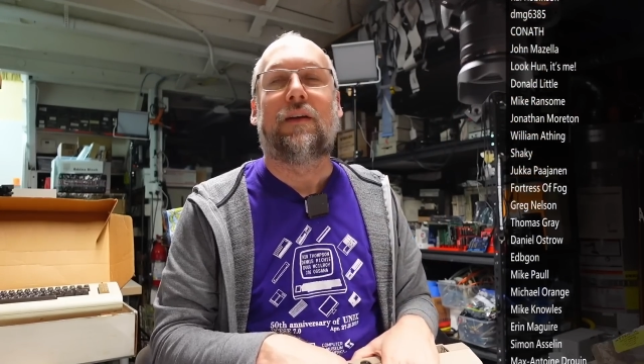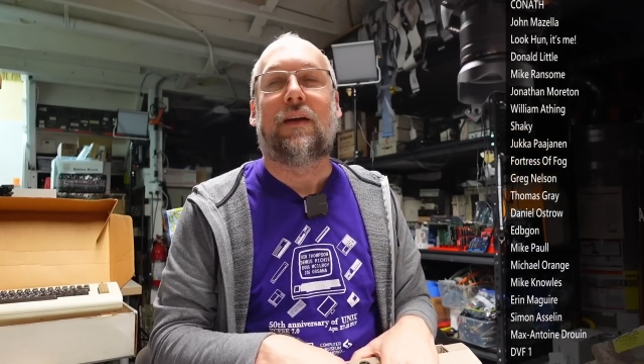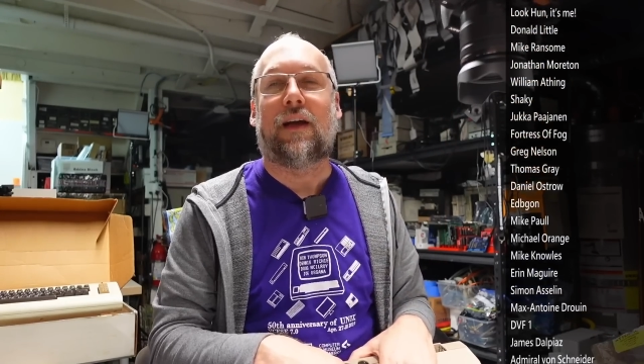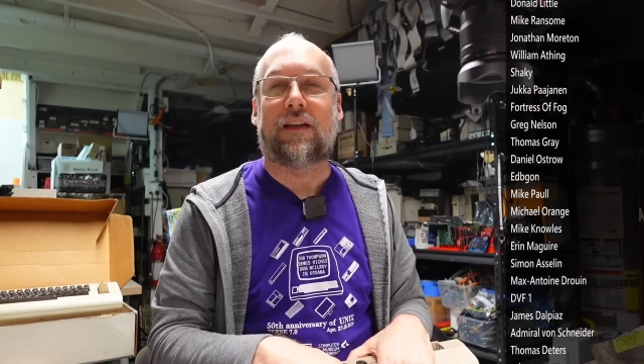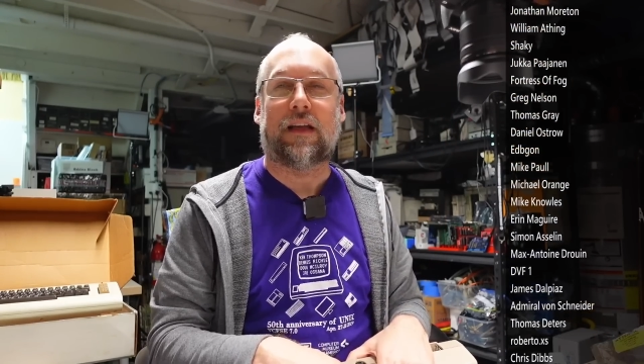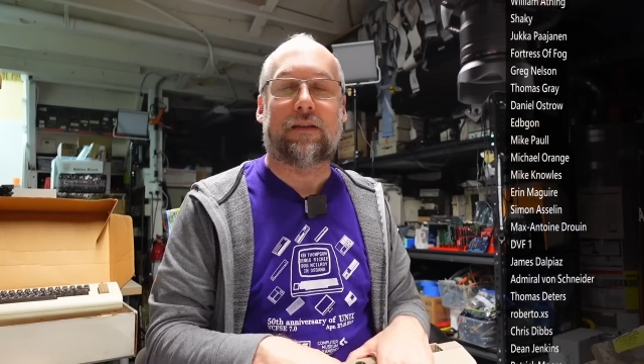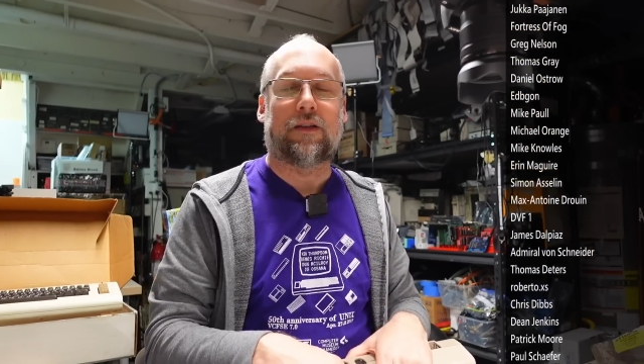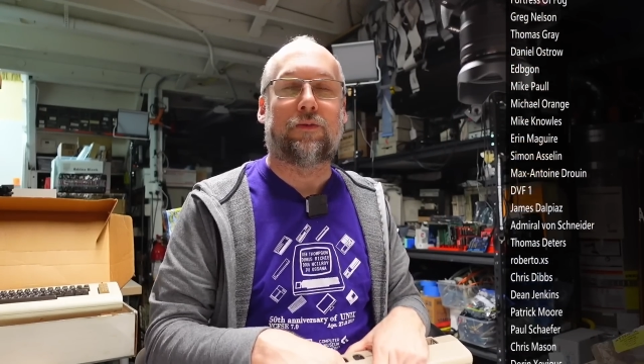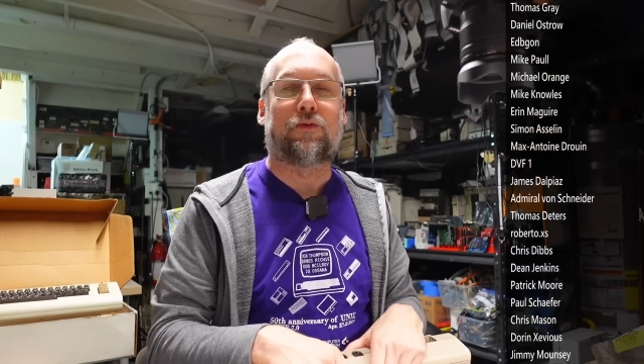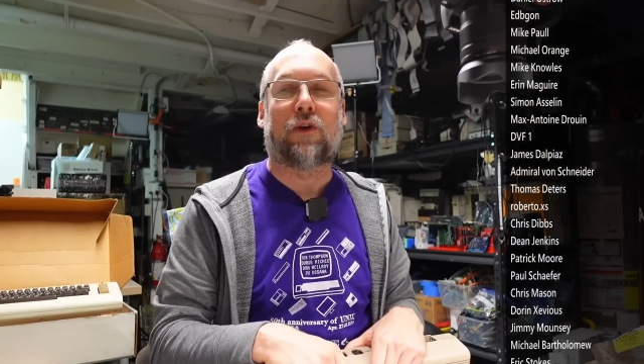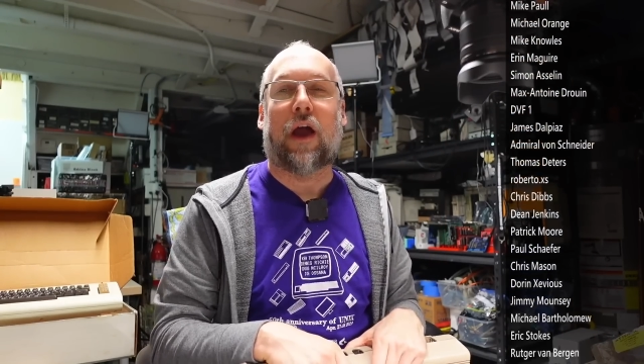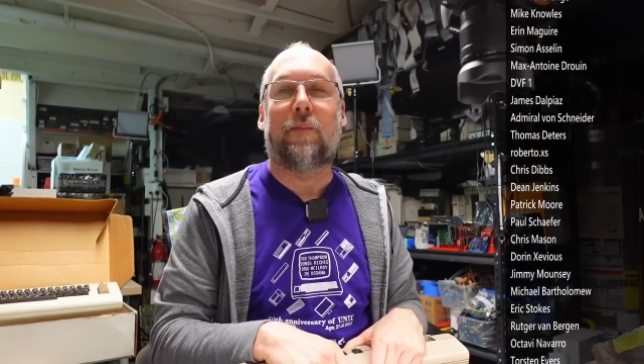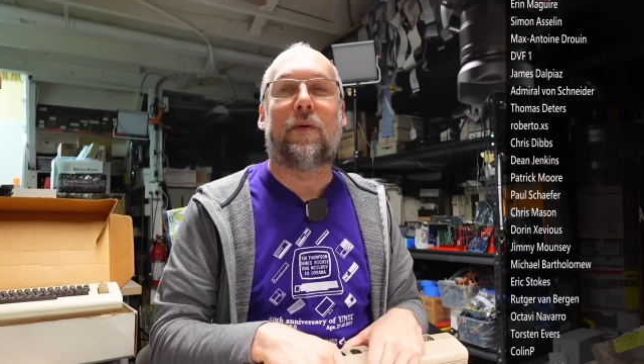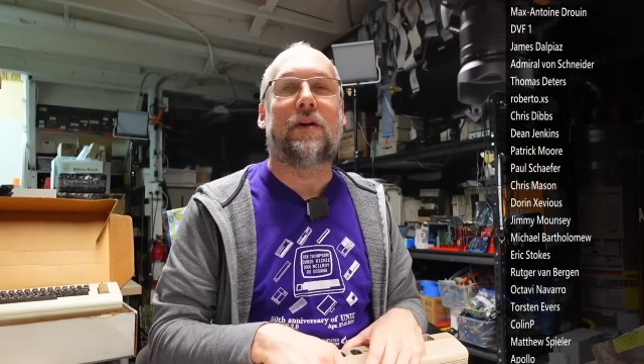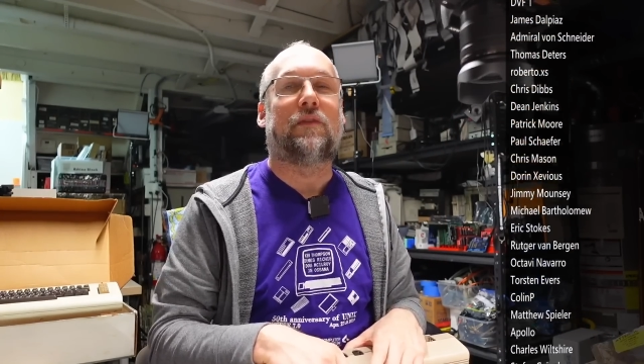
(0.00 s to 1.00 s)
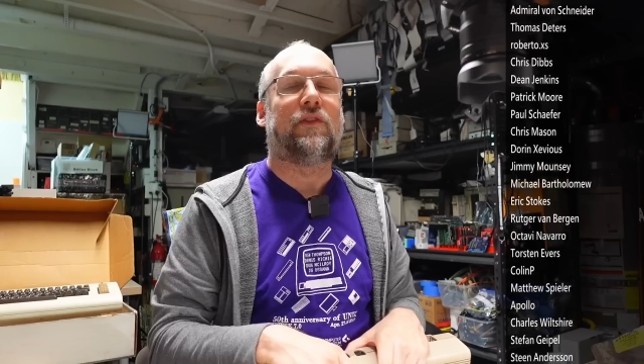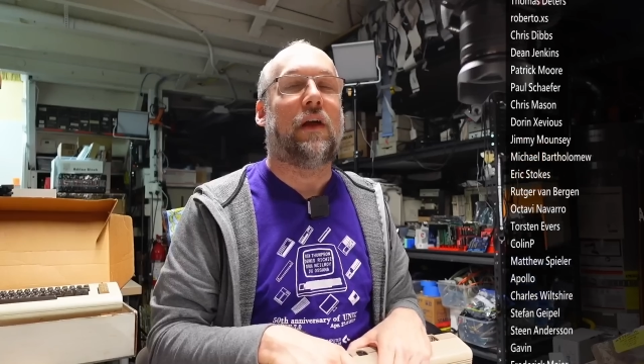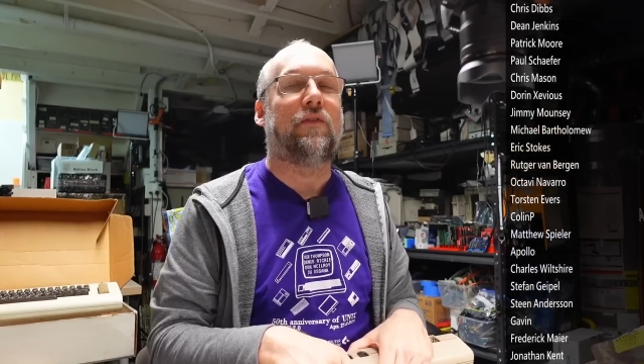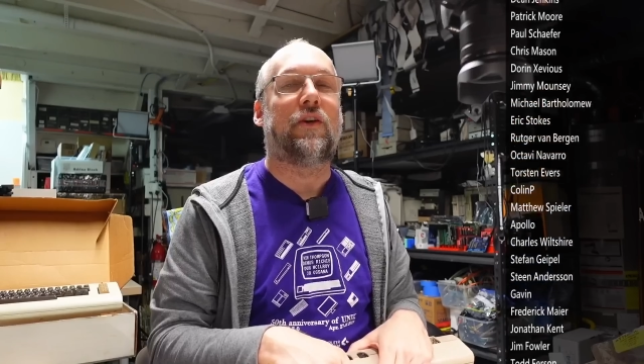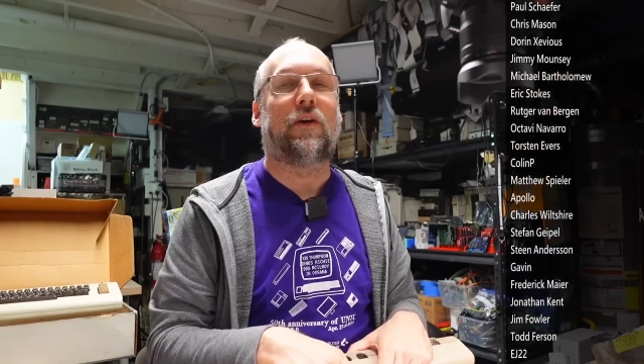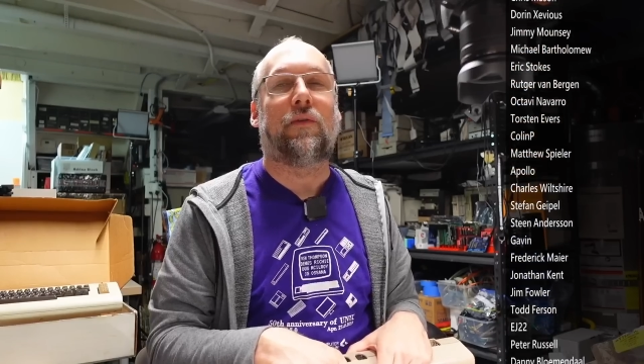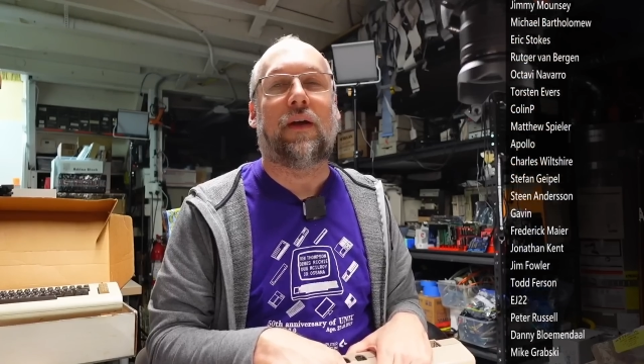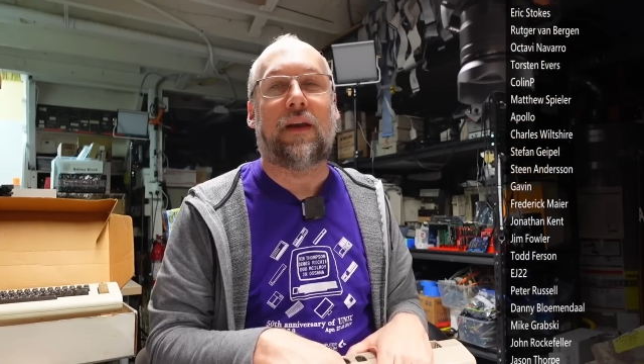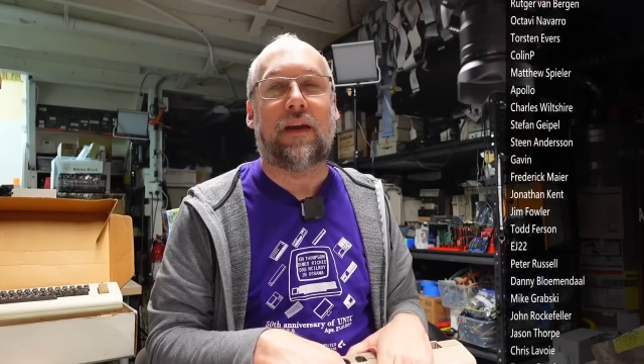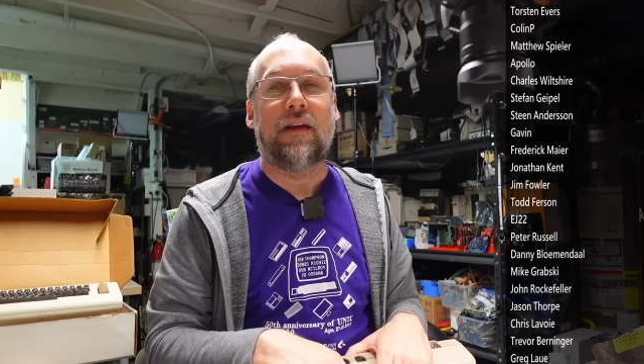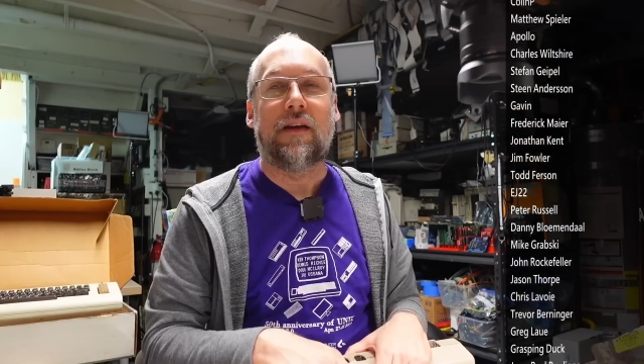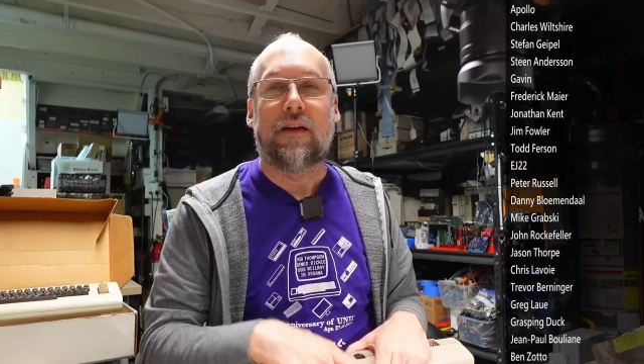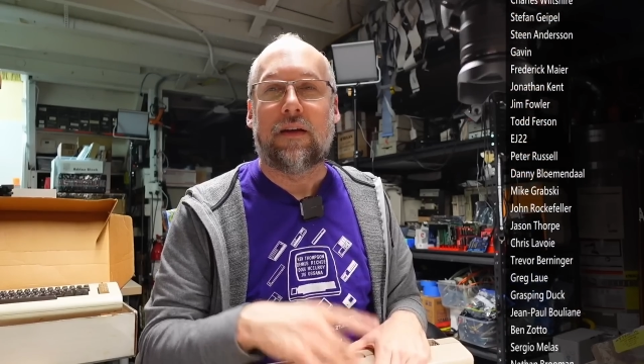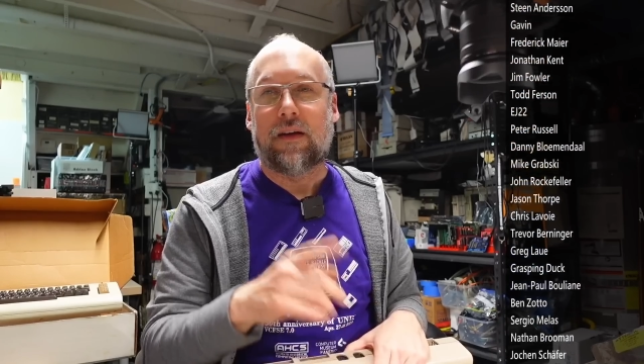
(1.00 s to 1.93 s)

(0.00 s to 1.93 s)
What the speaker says: Hit that subscribe button if you haven't already.